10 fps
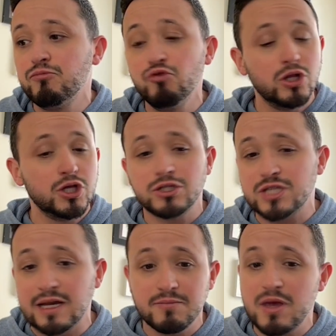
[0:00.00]
Really
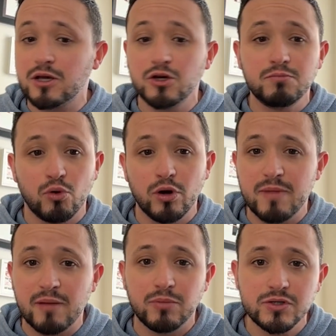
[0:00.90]
tend to make good
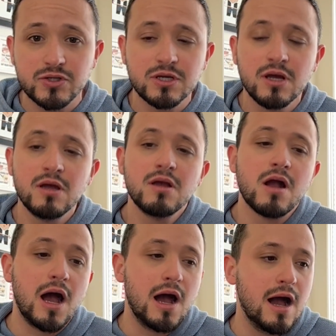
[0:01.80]
board members.
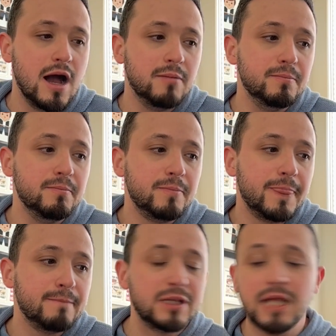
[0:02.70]

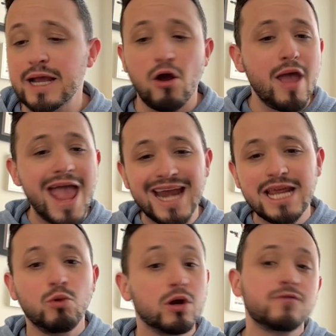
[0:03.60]
But like
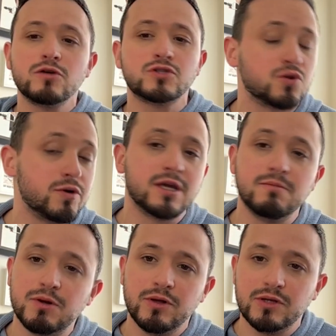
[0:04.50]
any one of those three
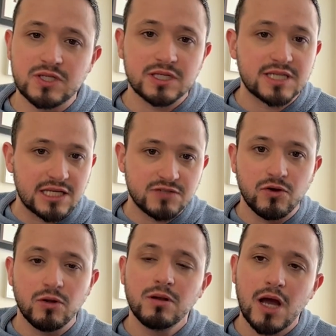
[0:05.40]
can be really
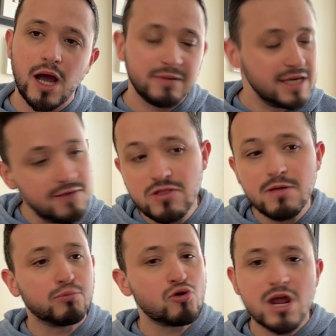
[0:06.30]
successful. Even
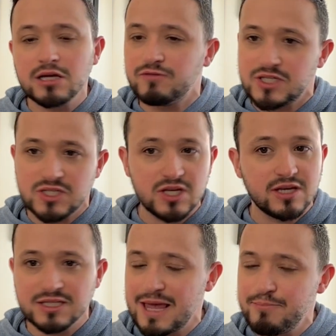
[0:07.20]
the brand VC,
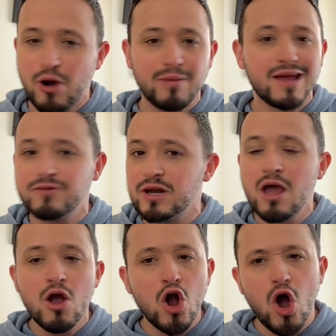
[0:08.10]
because they probably have an
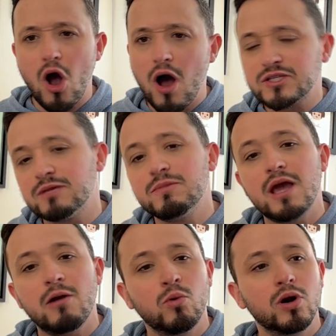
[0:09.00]
awesome
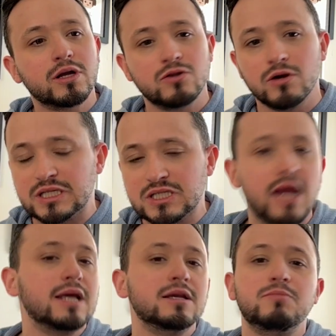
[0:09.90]
network. They're
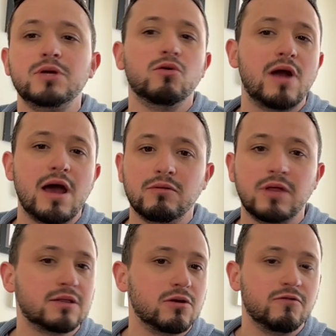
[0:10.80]
exciting to be around.
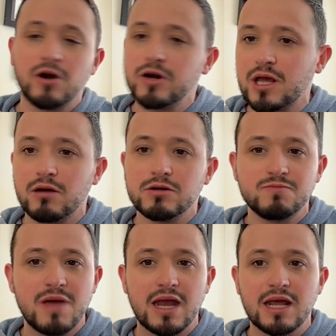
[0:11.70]
Like they're very
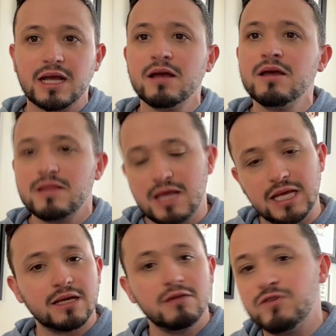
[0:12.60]
charismatic. They
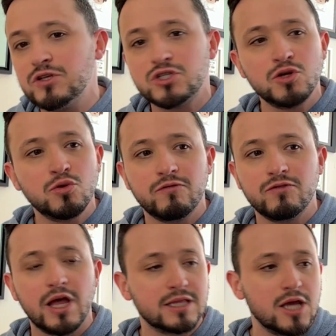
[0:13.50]
can convince you
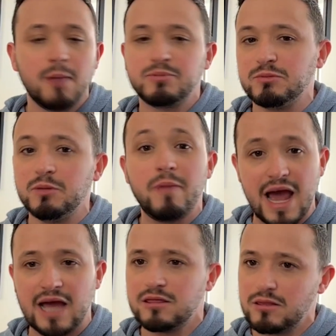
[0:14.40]
of like the optimal
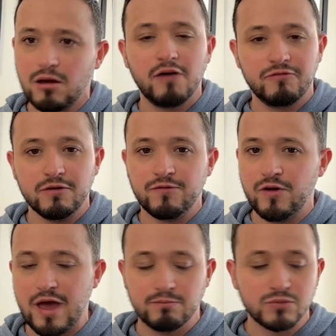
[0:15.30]
path often
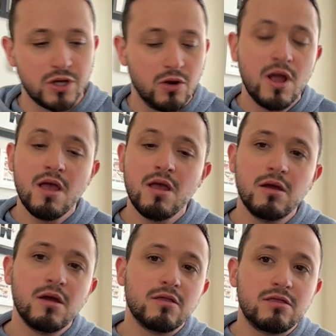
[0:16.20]
for them. So
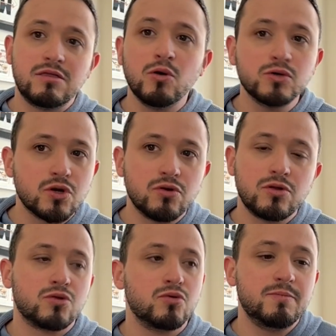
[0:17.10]
those are
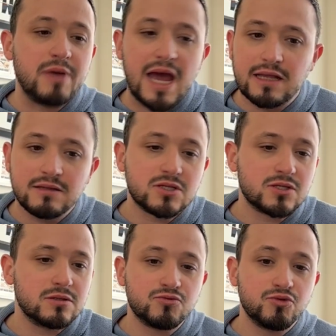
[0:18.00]
the three paths.
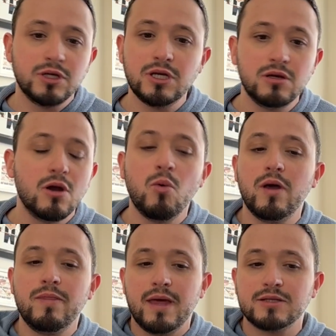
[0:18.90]
So there's really no
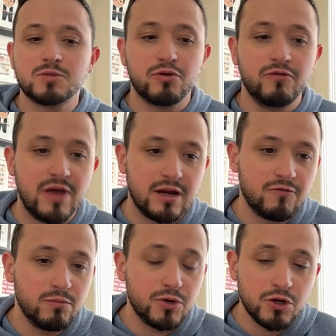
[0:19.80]
one that's
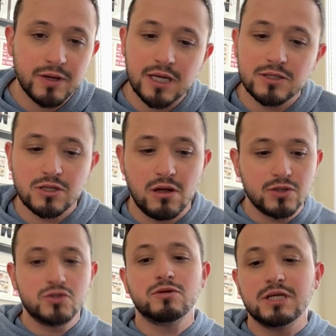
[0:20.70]
prevented from doing it as
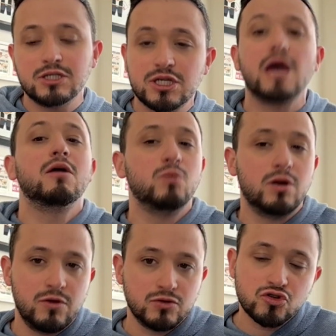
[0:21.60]
long as you can get on
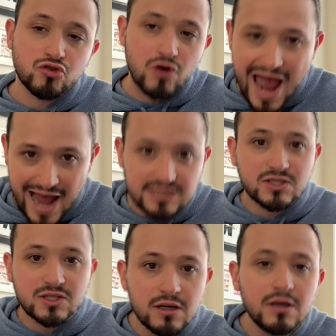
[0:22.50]
one of those
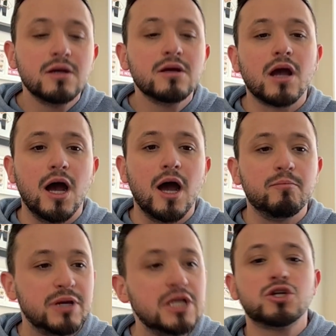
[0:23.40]
tracks.
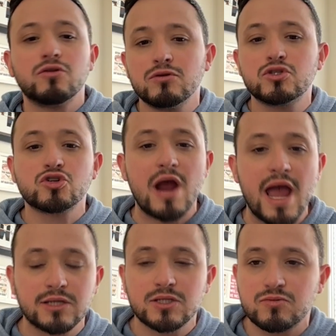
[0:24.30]
But each of those
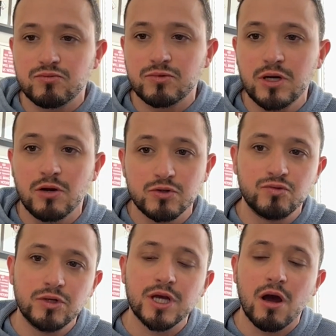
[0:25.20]
tracks,
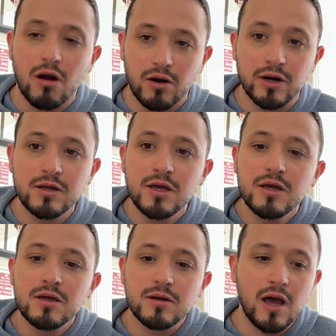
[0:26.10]
is really hard
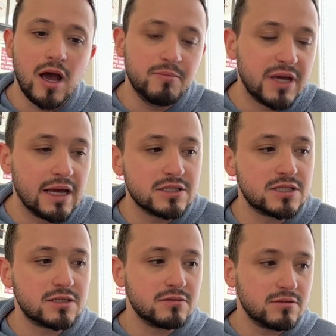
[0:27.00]

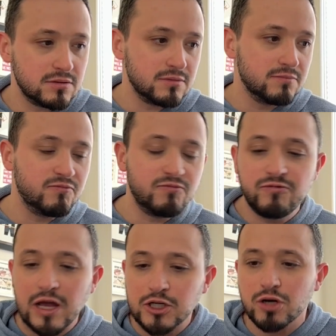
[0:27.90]
because
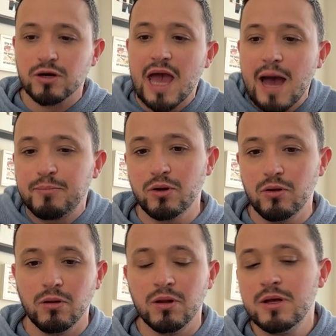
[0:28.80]
venture
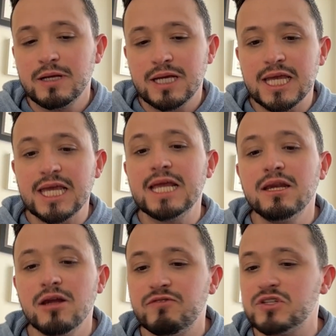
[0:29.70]
capital in
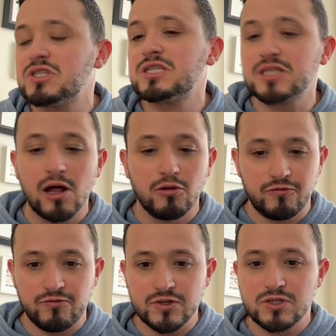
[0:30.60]
and of
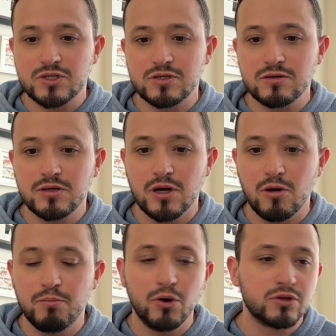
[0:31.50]
itself is,
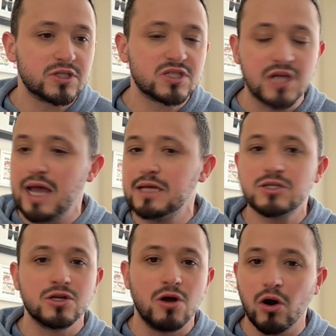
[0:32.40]
both
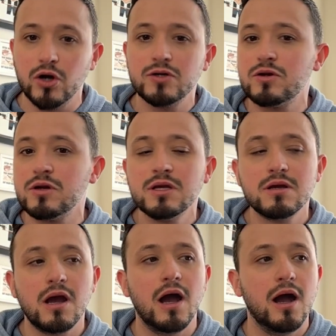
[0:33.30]
science and art.
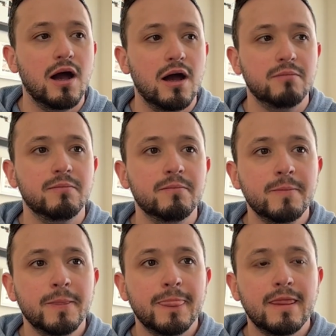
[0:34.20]
Um,
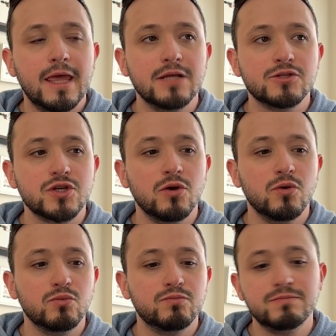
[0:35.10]
and
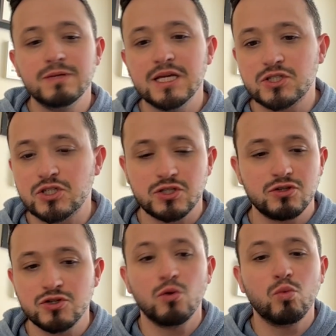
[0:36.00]
so it's just,
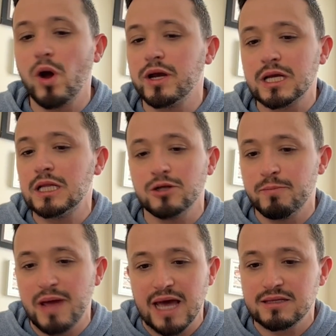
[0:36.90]
there's no one
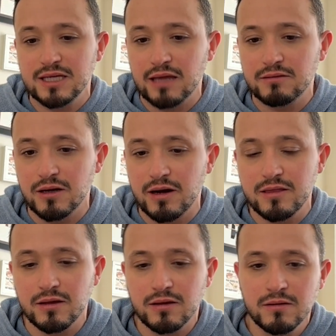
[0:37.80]
clear path to get there, I
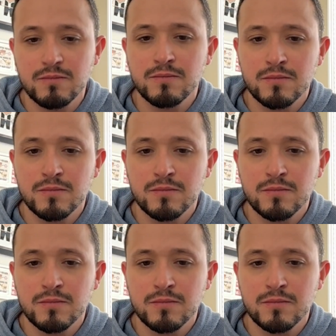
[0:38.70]
think.